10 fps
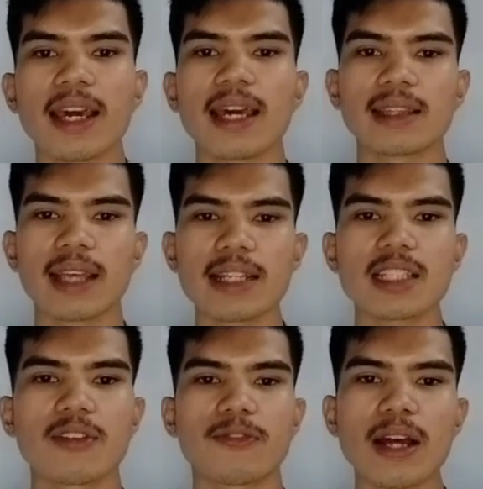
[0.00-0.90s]
It is
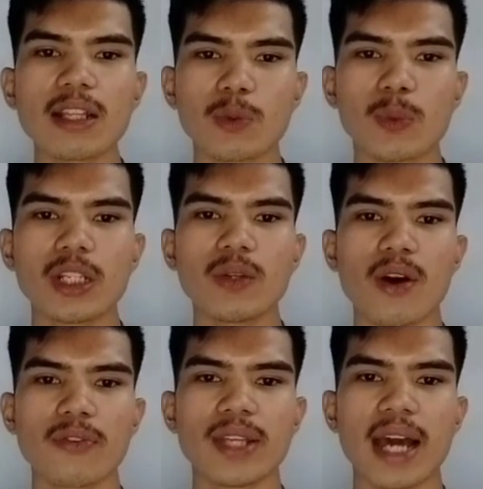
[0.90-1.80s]
the front window
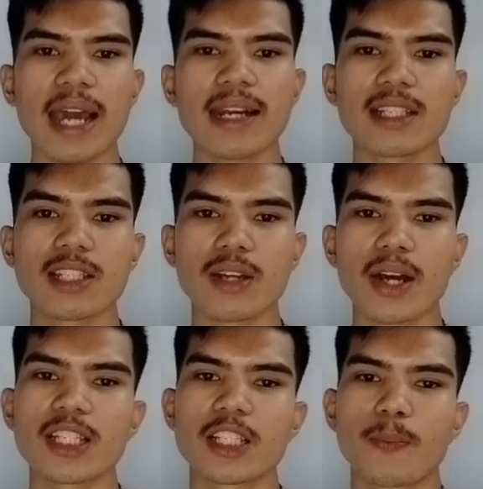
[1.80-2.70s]
of the eye that
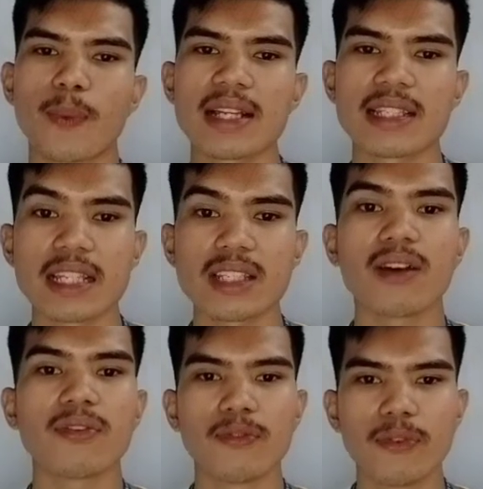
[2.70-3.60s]
starts the process
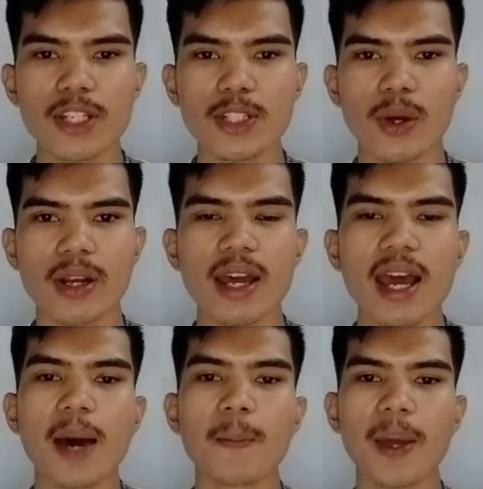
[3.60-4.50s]
of vision
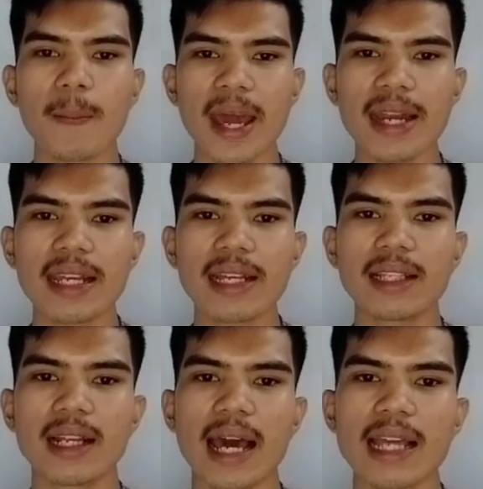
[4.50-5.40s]
by bending
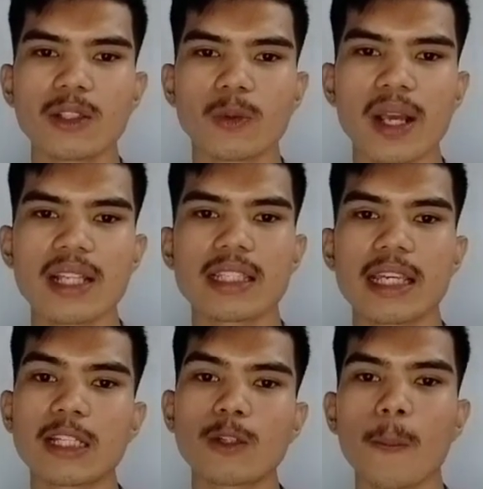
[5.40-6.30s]
the light rays
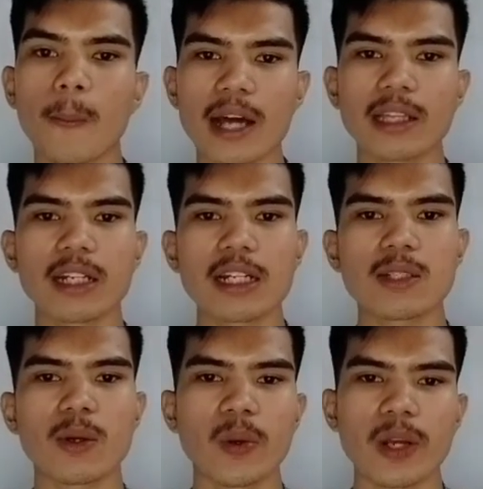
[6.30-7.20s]
into
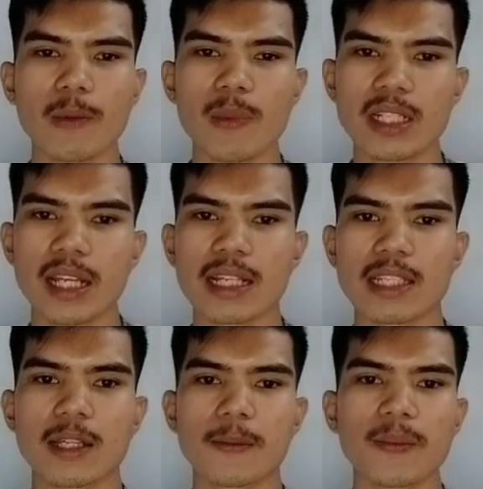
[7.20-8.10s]
patterns or
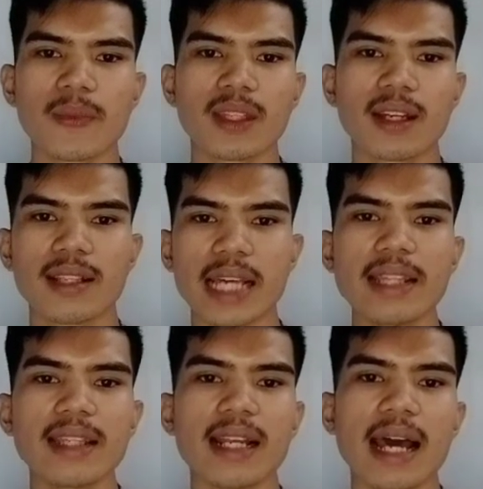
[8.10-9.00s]
images.
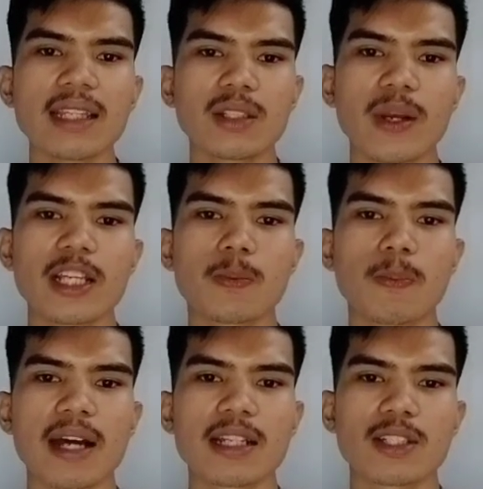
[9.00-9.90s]
Then the light rays
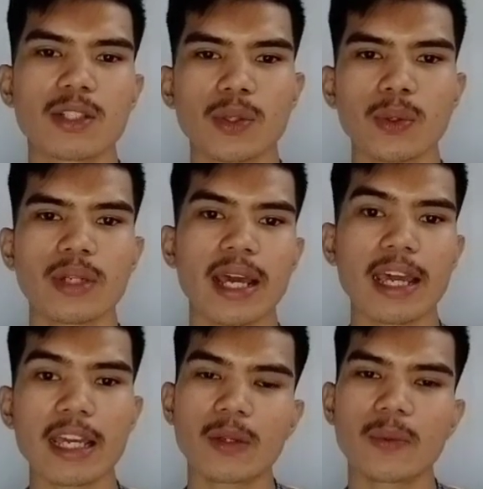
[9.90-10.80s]
pass through the
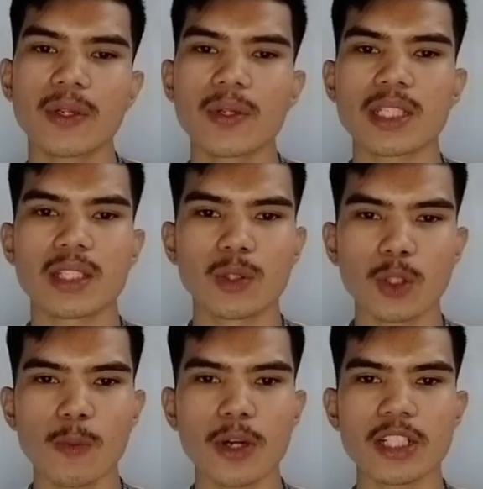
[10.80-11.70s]
aqueous
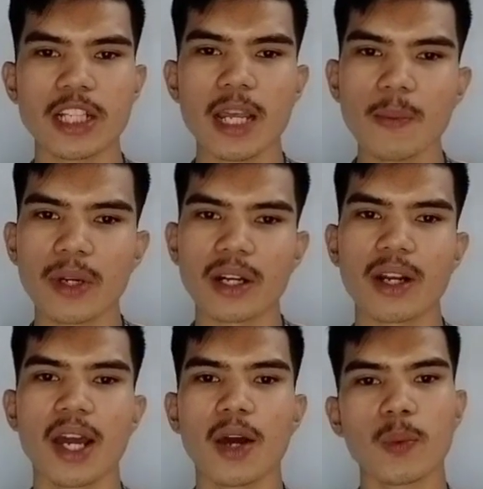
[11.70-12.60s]
humor chamber,
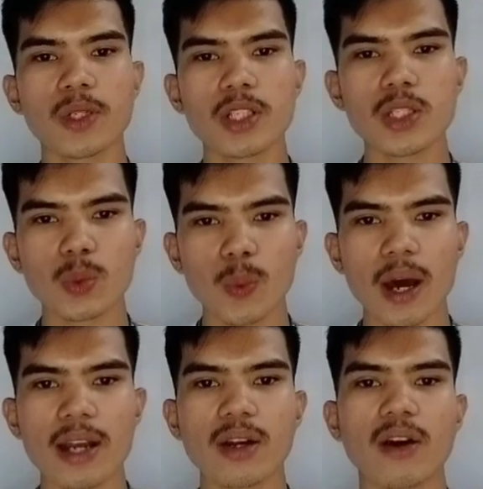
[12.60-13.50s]
which is
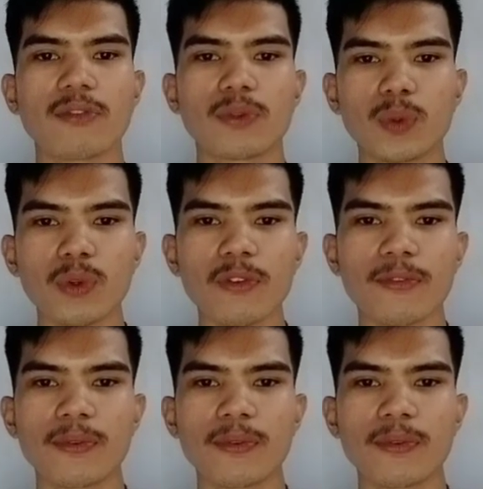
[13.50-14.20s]
one of 2